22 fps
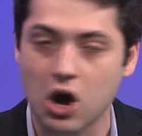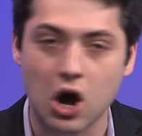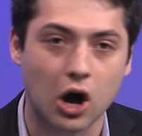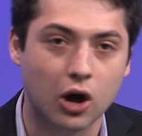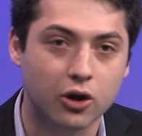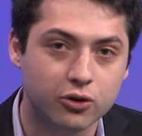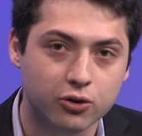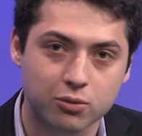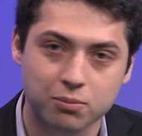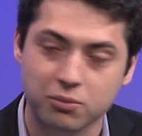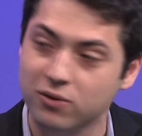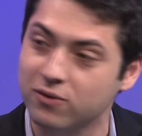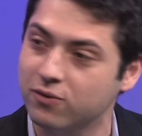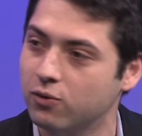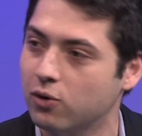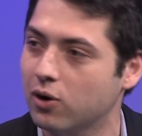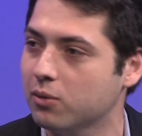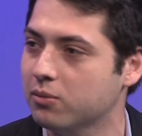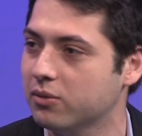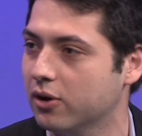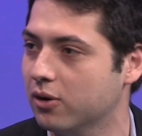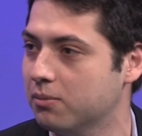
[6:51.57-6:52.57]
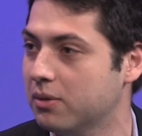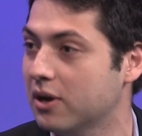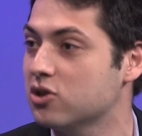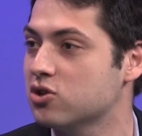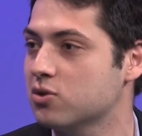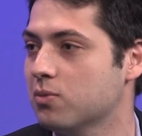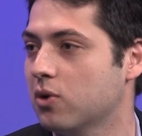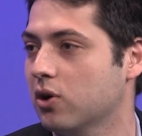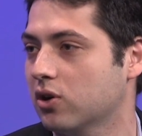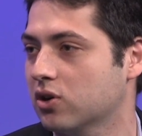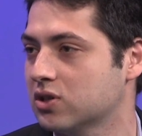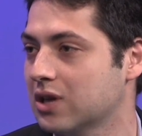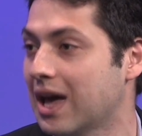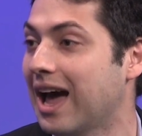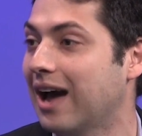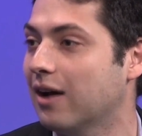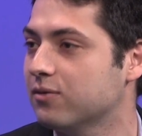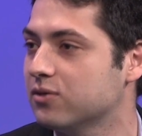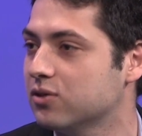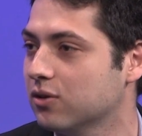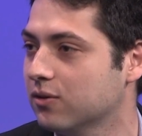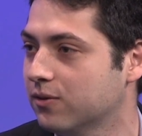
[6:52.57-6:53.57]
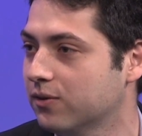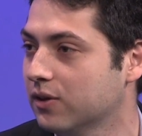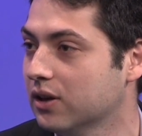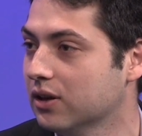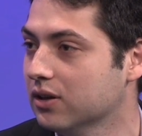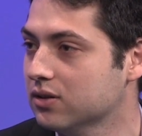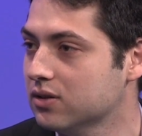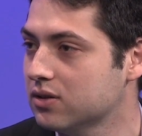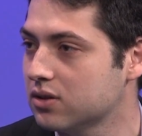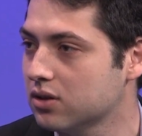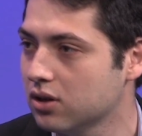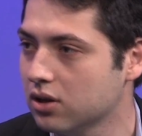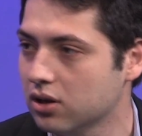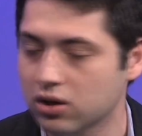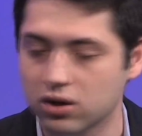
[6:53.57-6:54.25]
underperformed their benchmarks after fees.